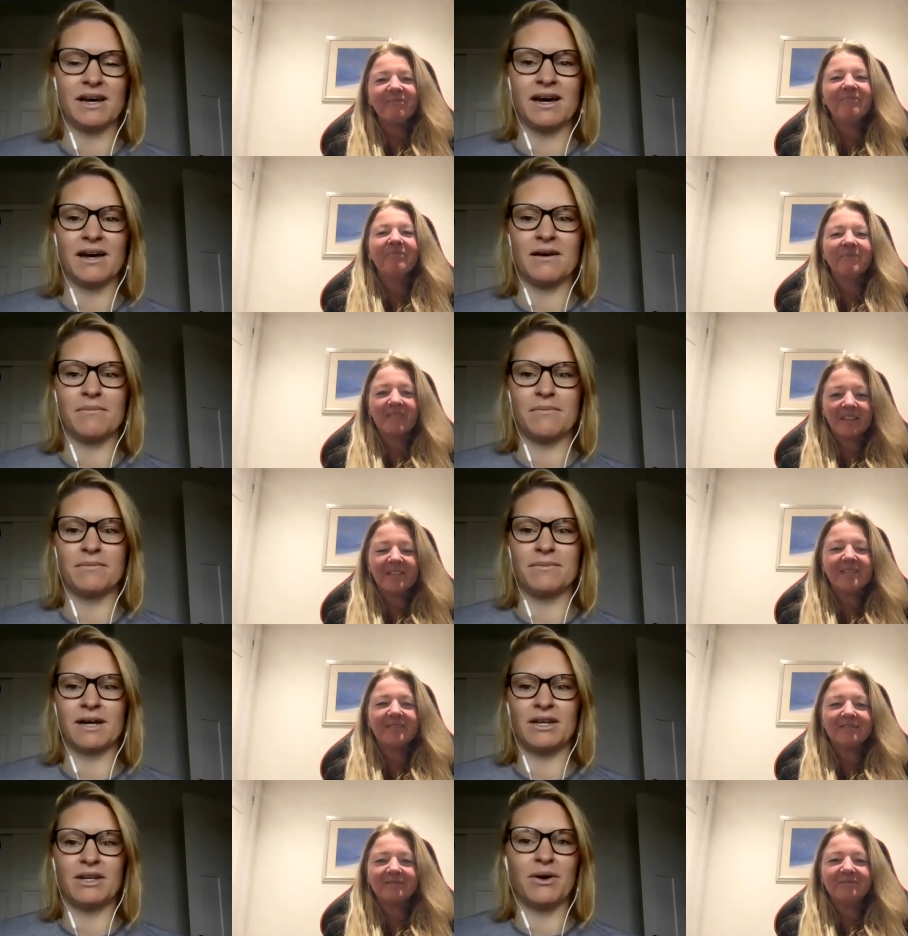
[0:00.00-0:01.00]
Speaker 1: Um,
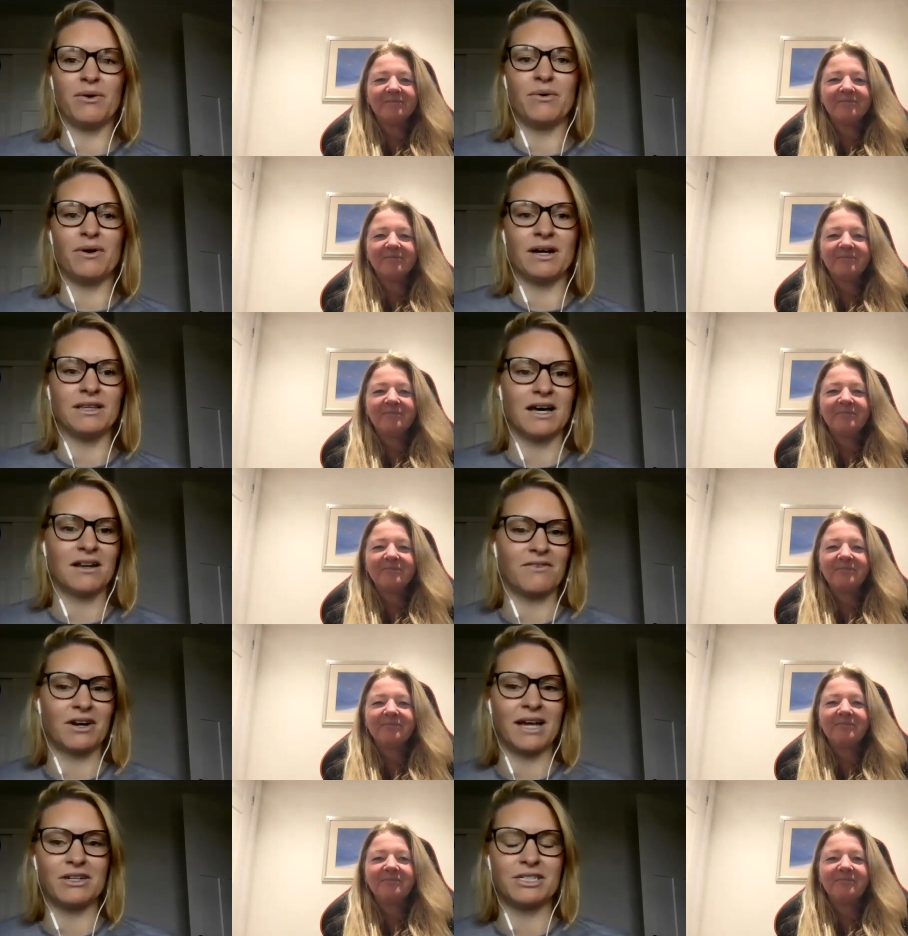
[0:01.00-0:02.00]
I know a lot of
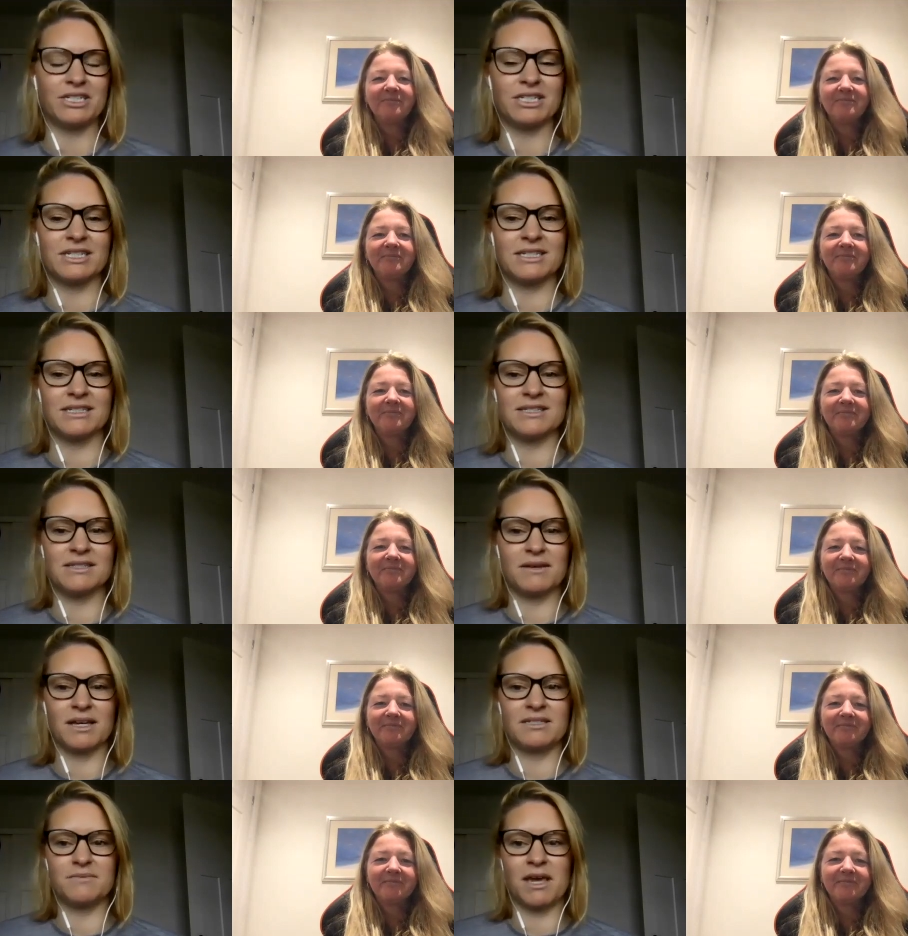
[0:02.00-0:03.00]
our energy is
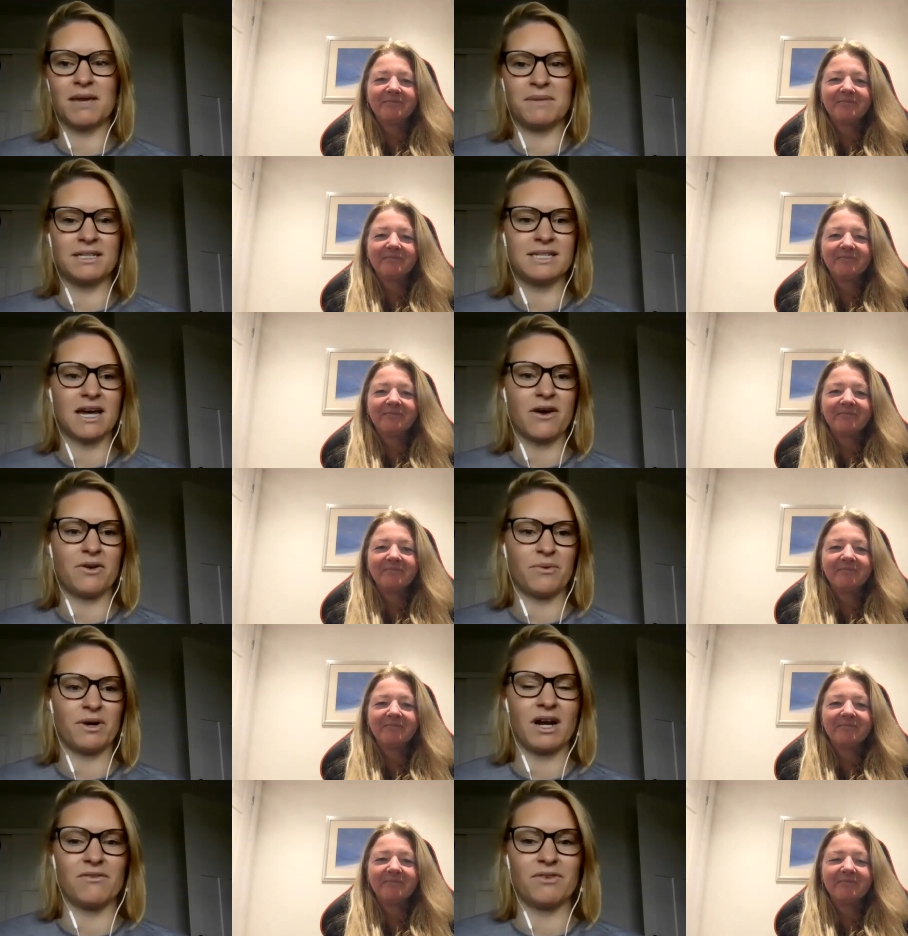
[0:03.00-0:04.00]
is maybe down or
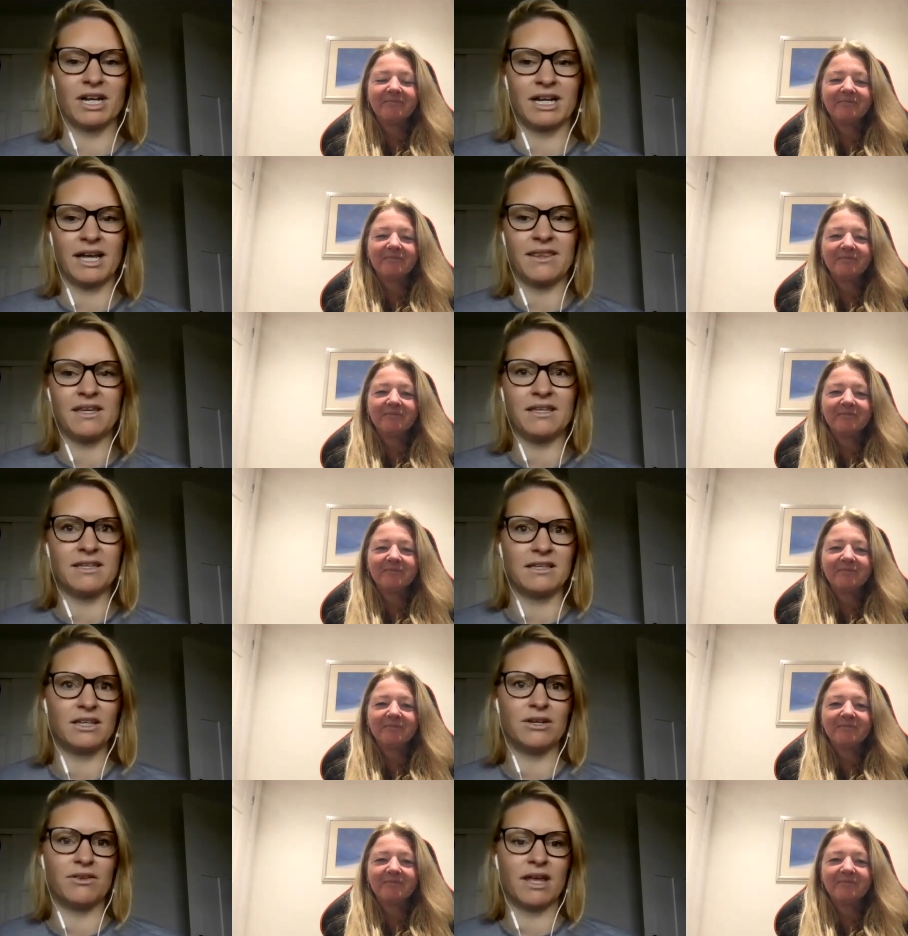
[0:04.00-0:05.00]
recovering. I think
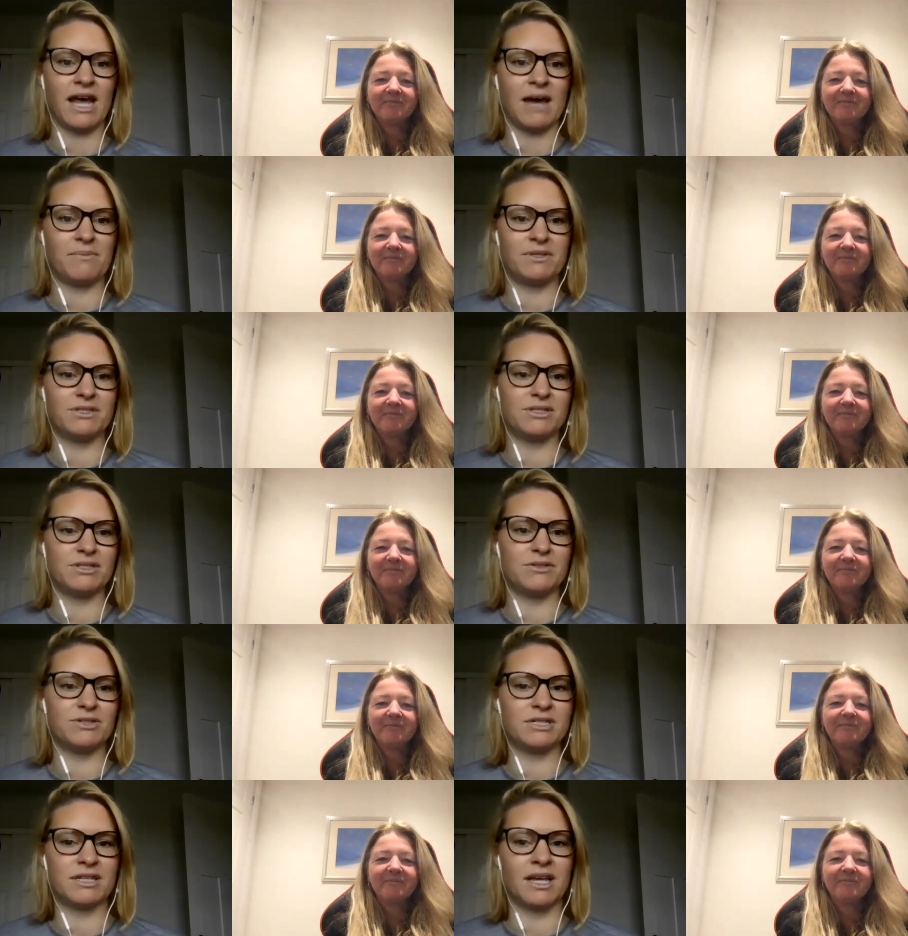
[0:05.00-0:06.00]
you know that happens
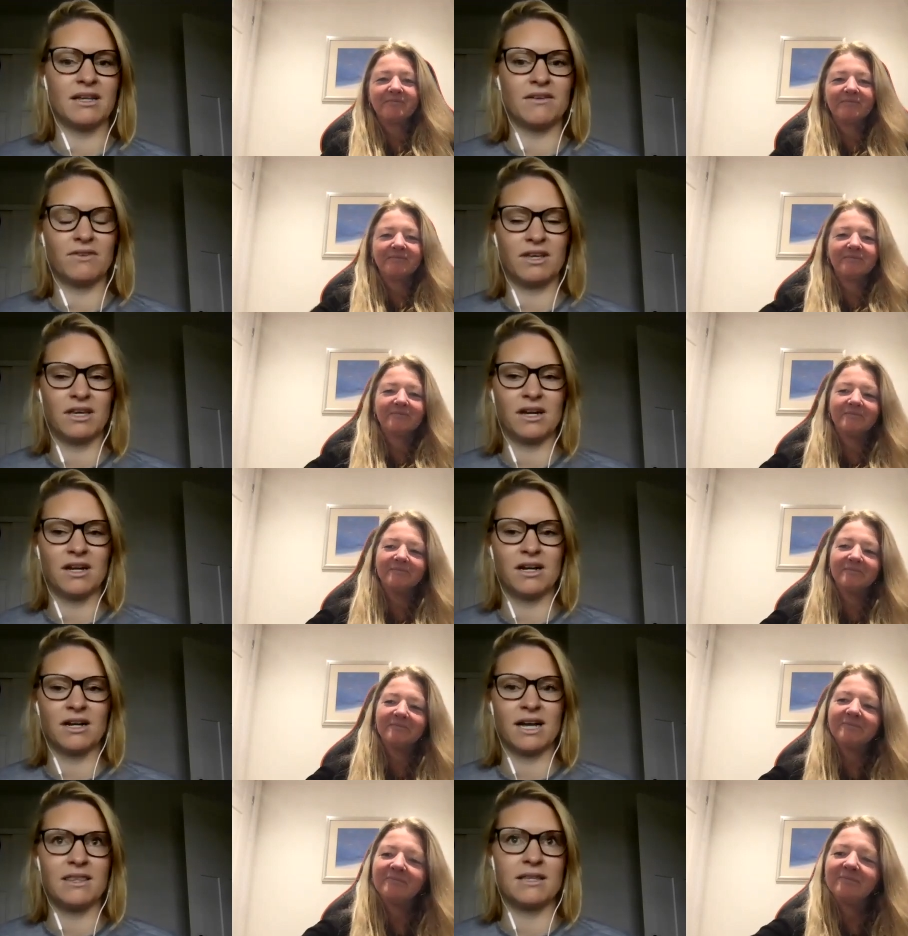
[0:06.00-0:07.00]
too just end of a
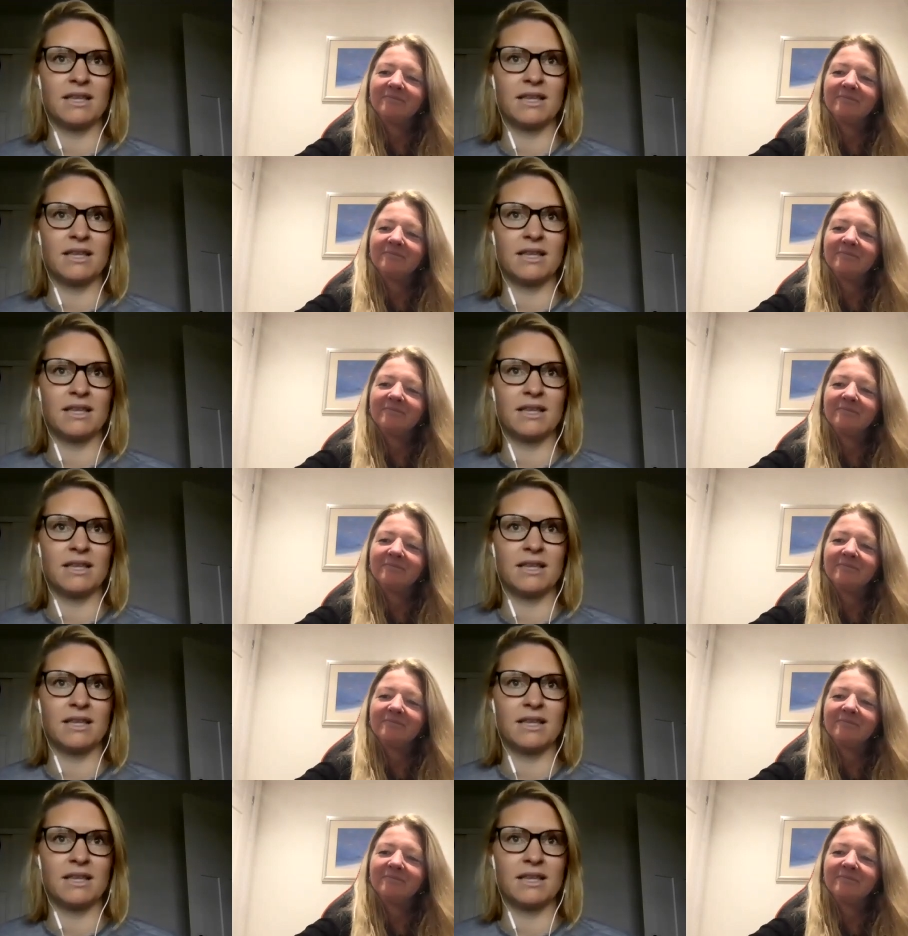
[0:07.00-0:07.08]
year and the